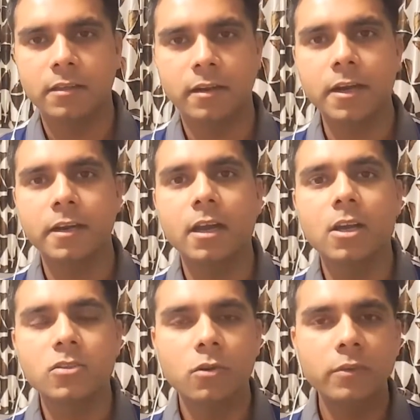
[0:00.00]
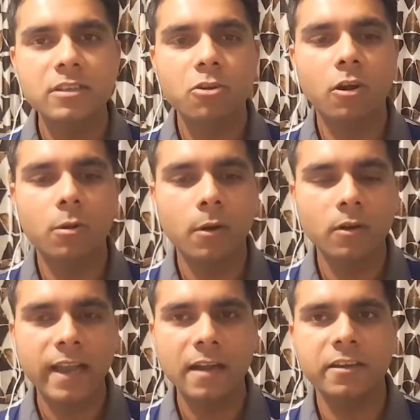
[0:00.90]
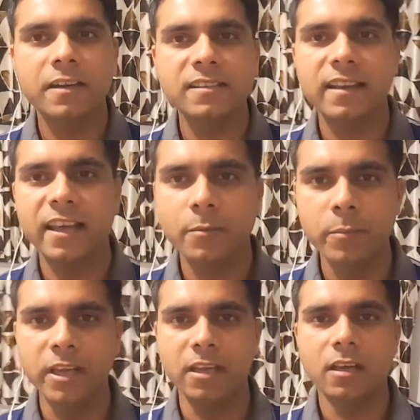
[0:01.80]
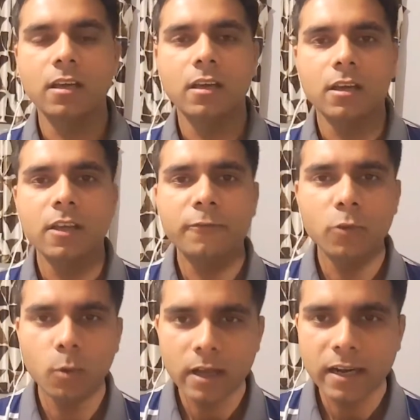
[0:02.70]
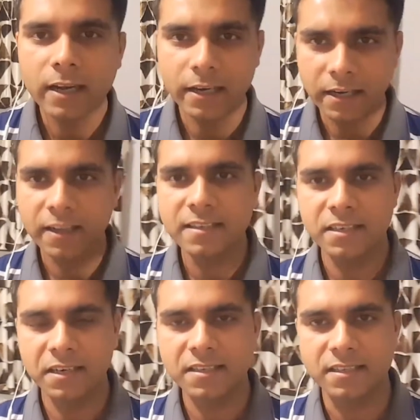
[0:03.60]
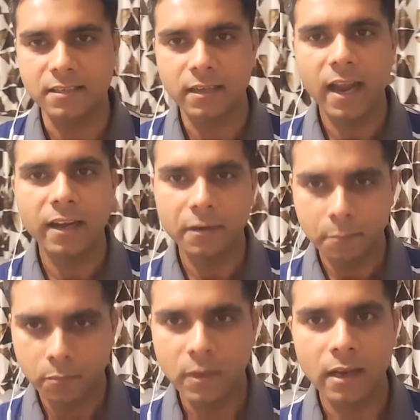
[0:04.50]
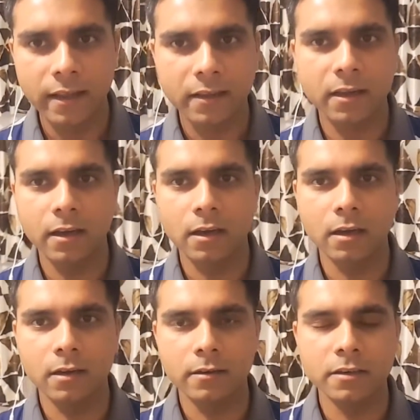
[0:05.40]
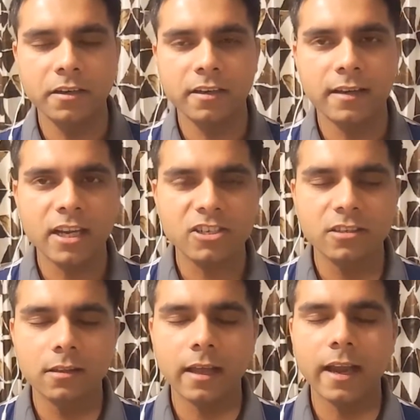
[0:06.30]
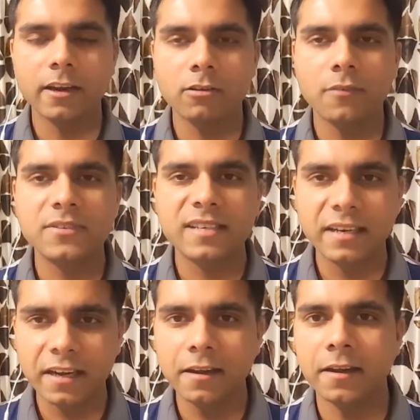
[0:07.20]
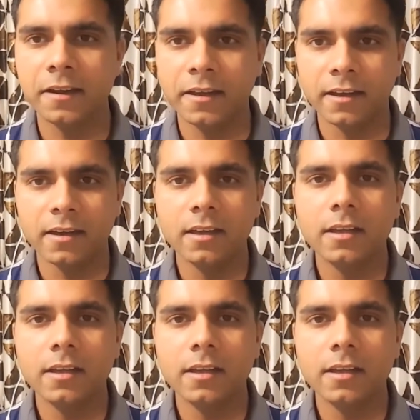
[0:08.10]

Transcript: right? So we'll talk about candidates like me. If you are an Indian citizen and like Indian national and you have studied in India,